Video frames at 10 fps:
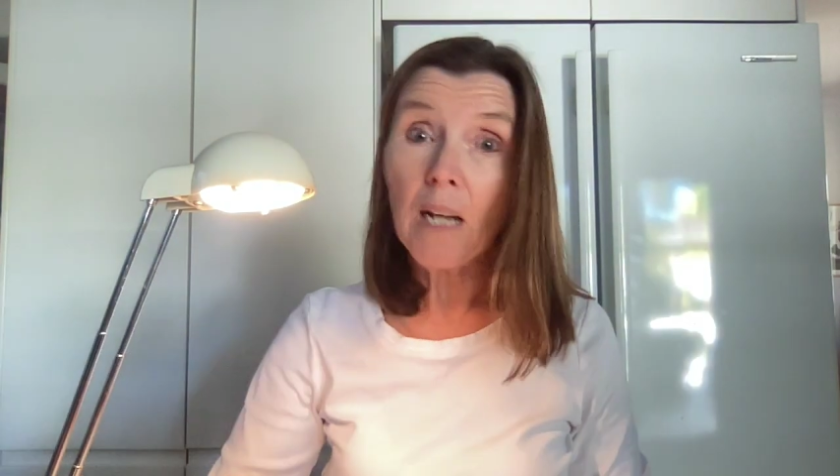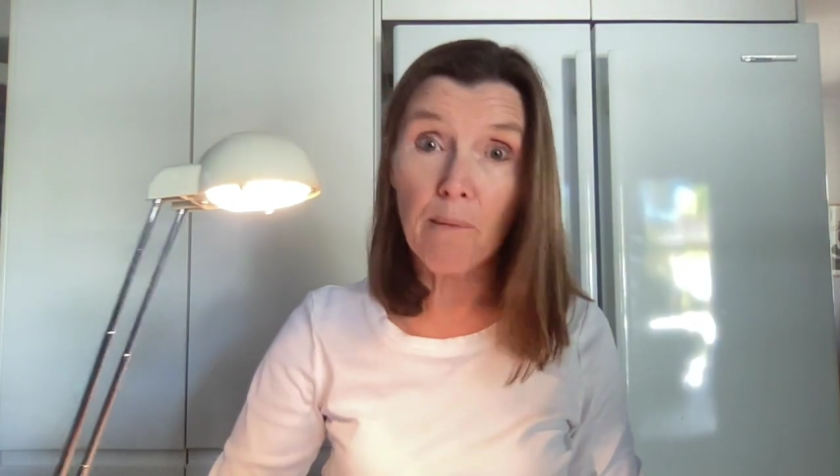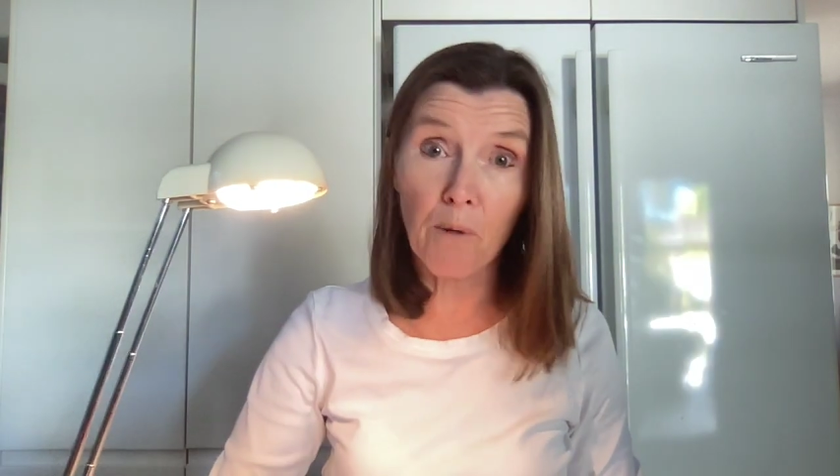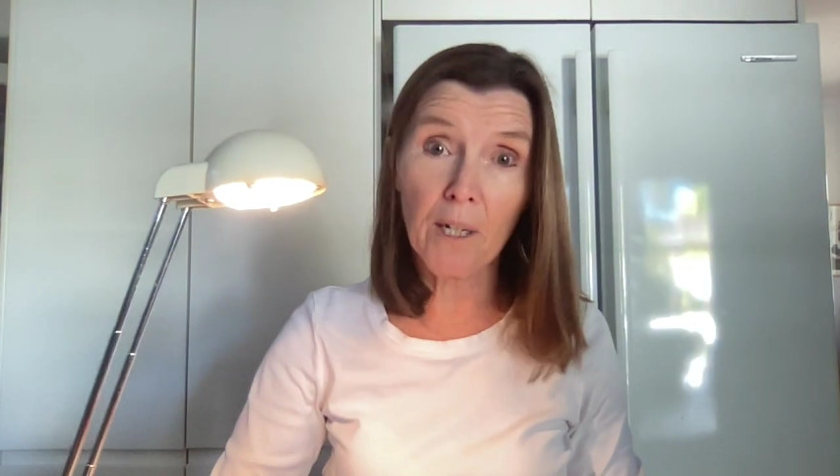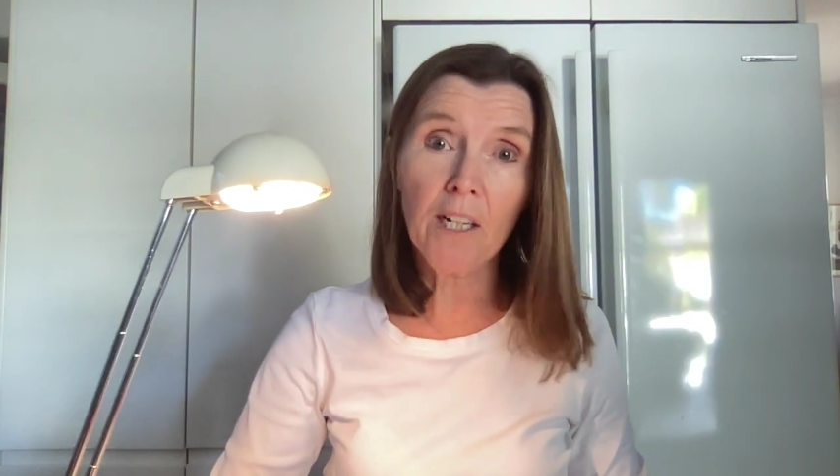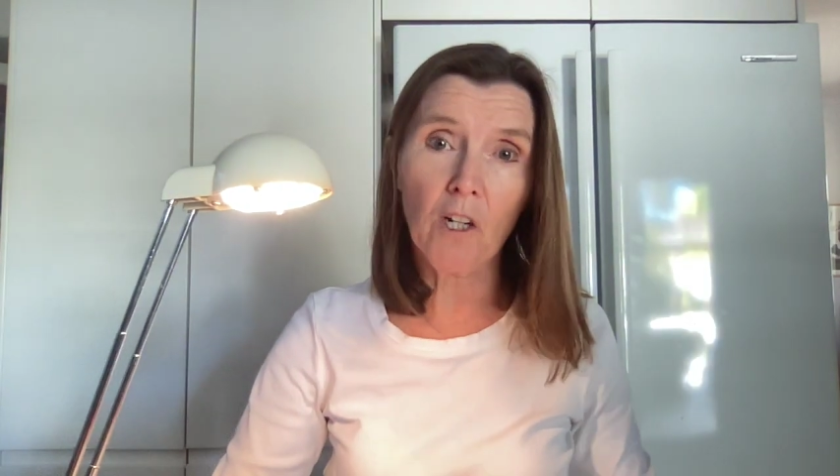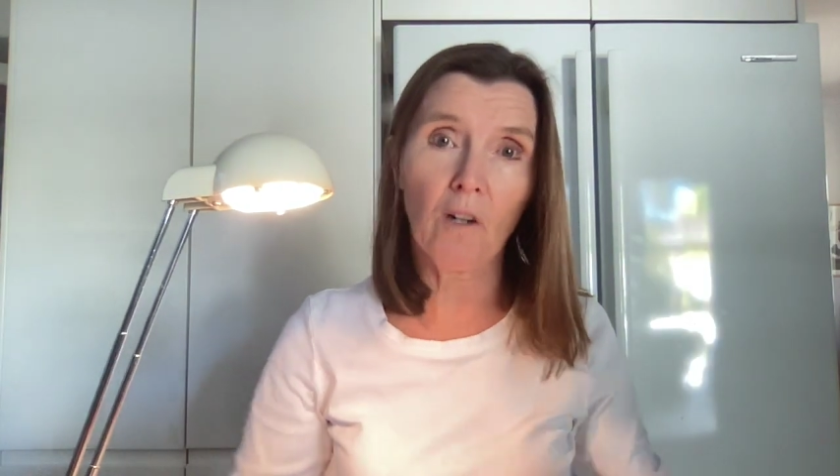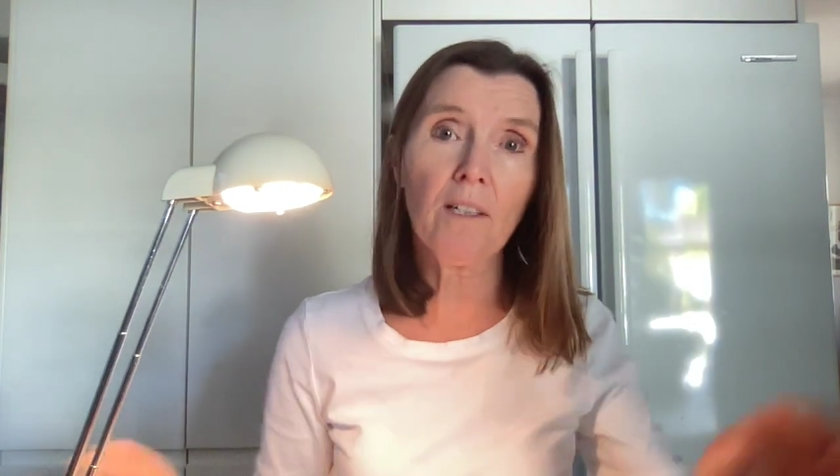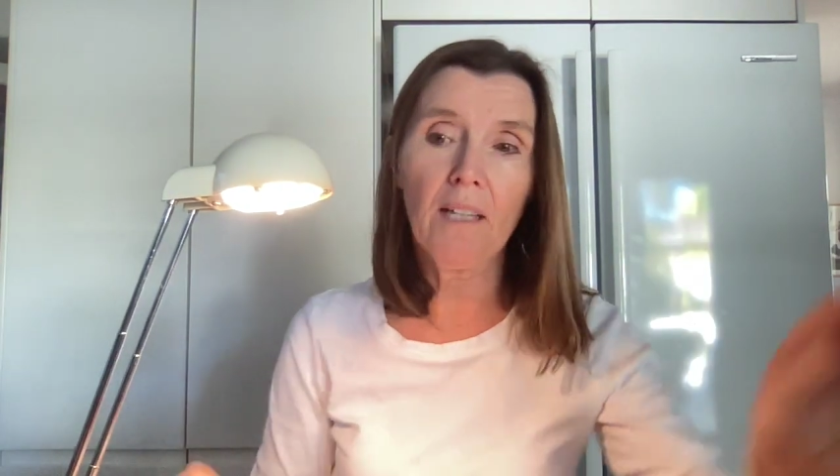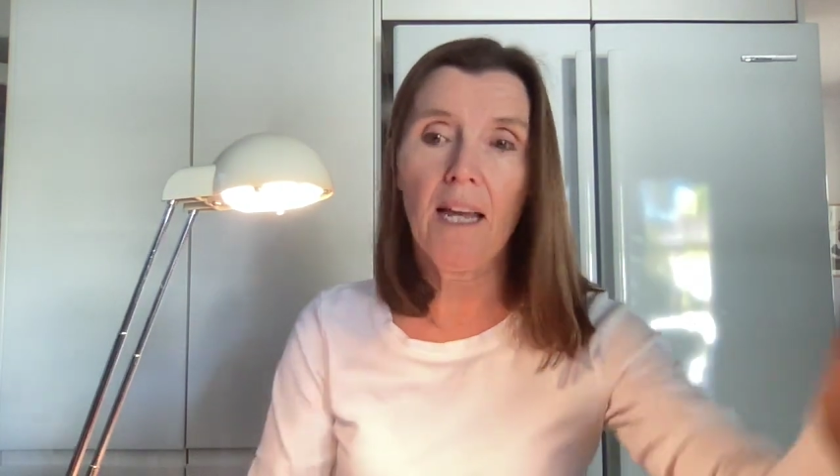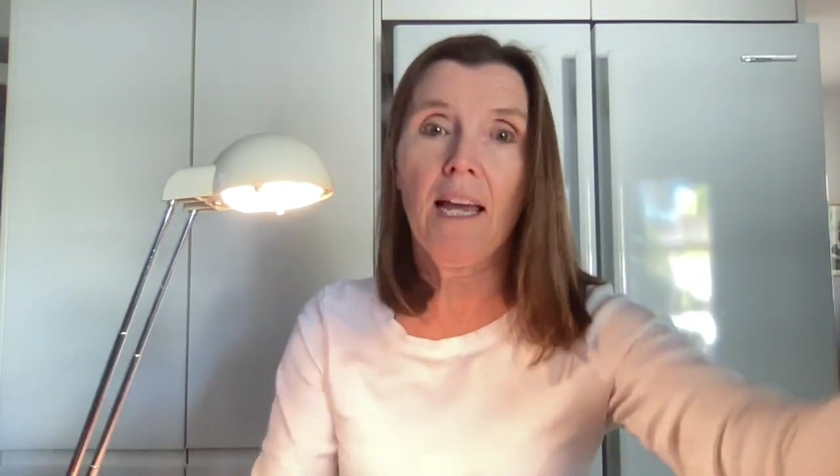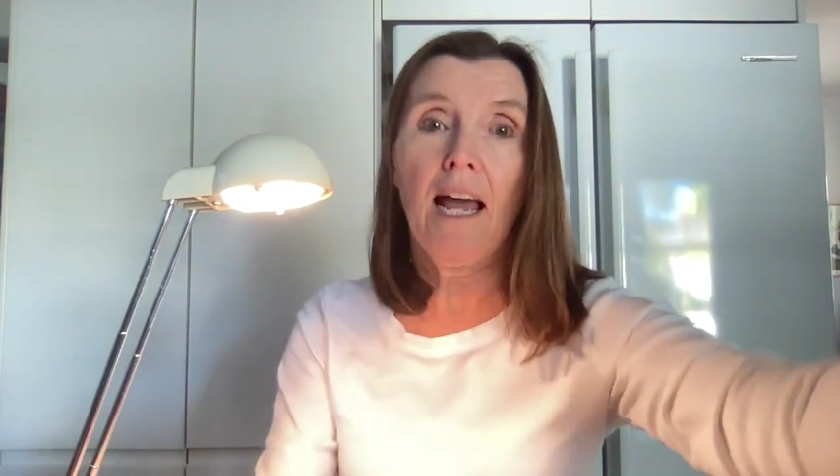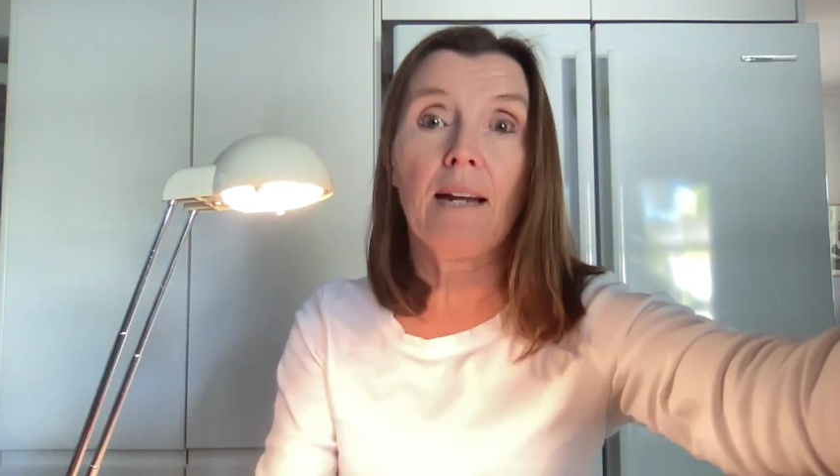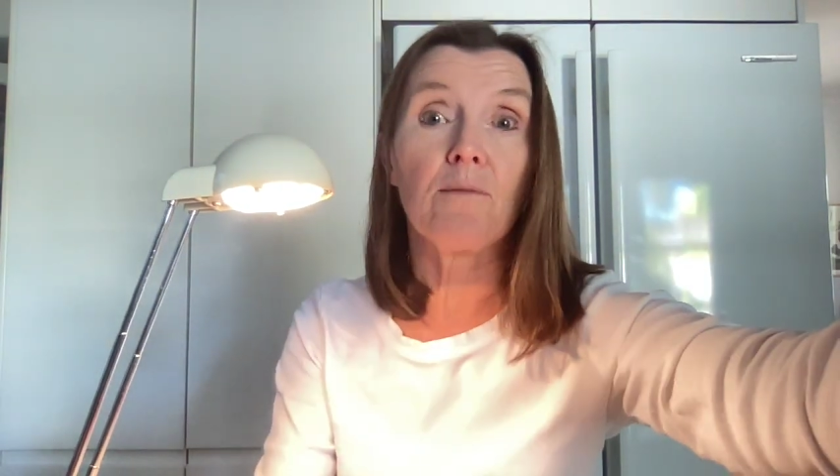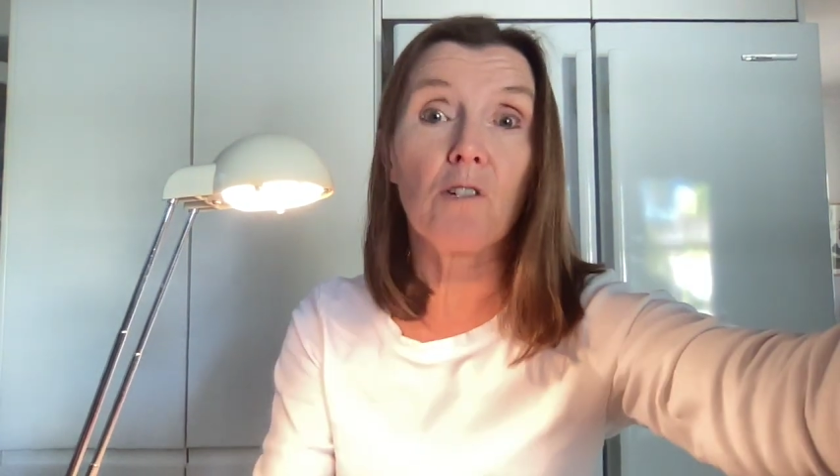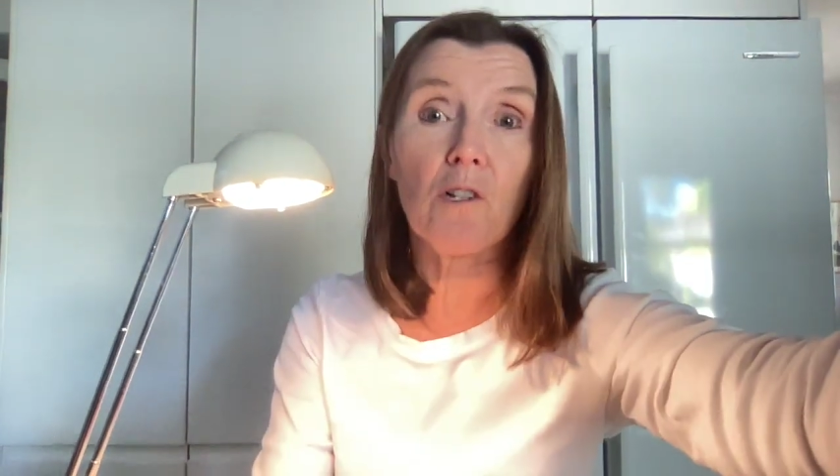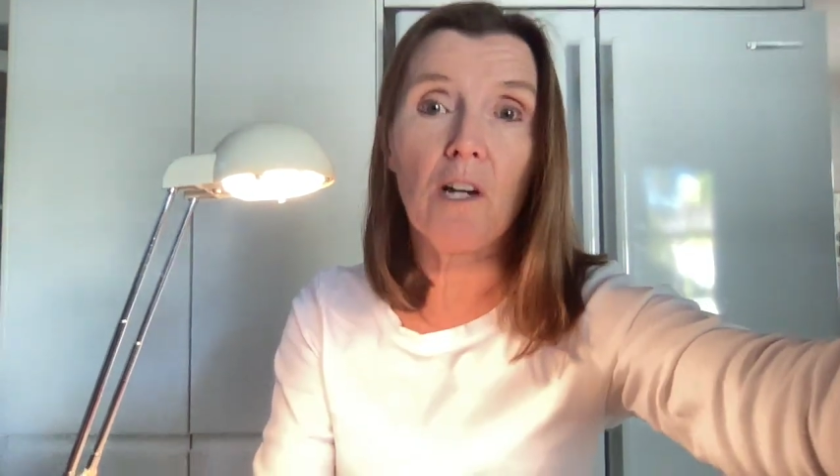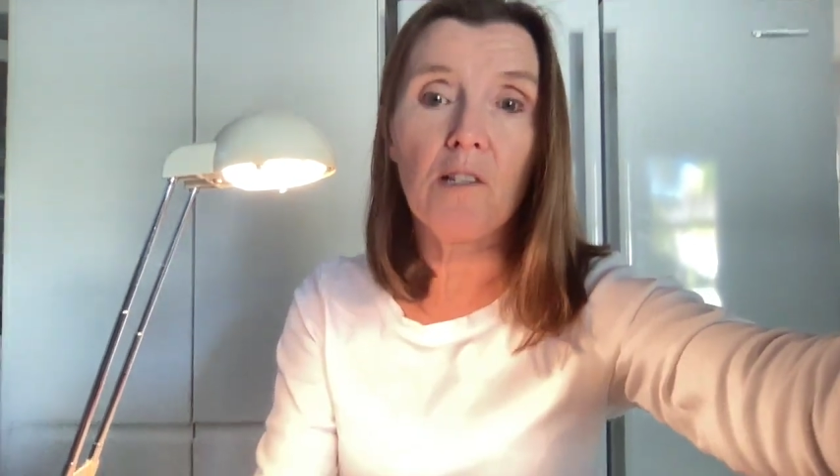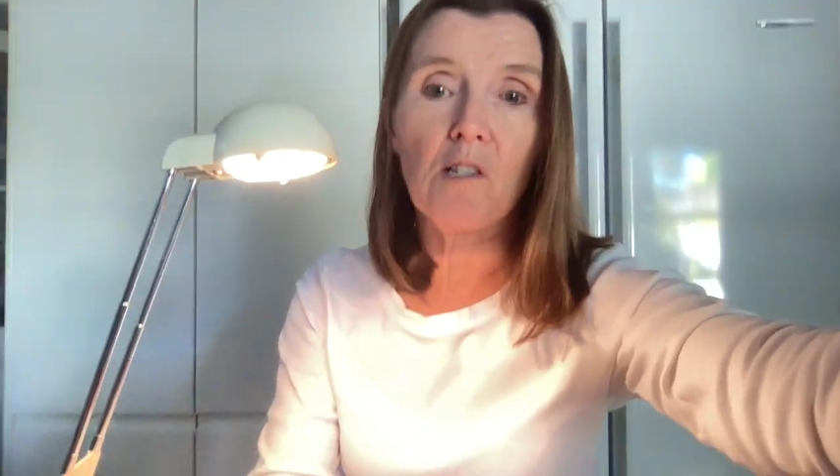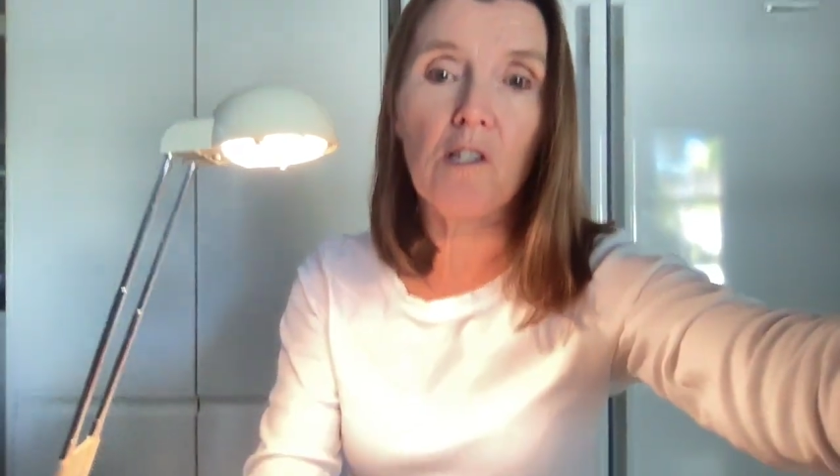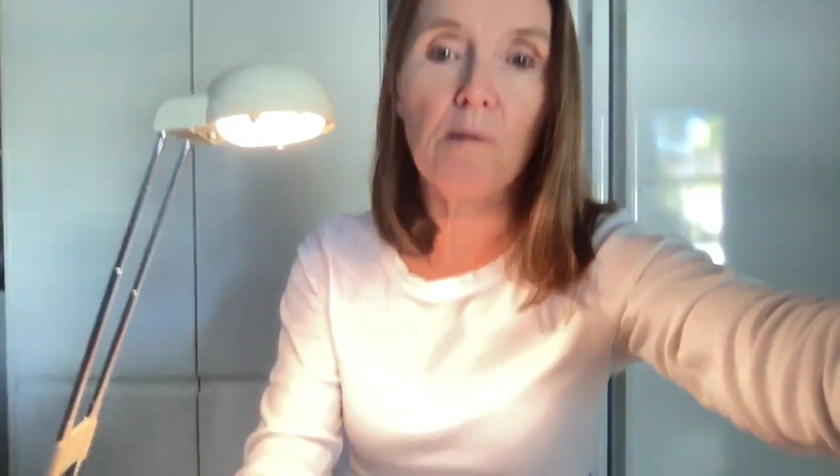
I'm putting it on. I'm just going to